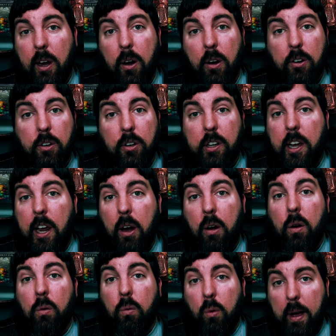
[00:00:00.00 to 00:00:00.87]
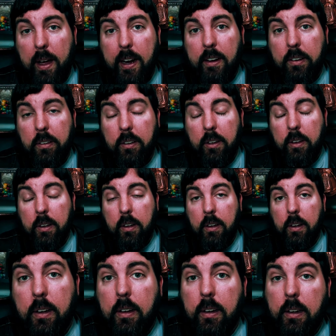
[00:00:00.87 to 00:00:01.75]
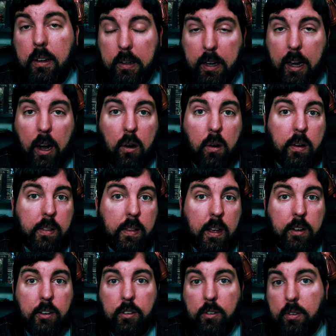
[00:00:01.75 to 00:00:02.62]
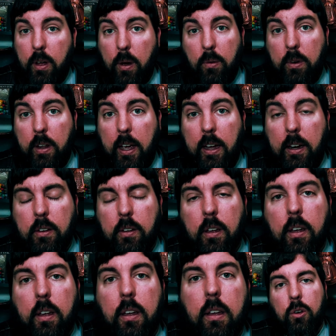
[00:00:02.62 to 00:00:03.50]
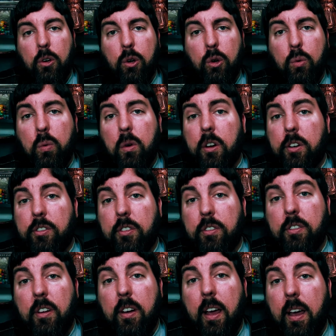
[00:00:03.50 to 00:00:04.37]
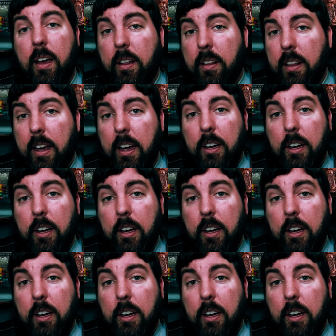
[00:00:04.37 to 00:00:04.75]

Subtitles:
character Karen White, a Karen that you don't hate, who works as an LA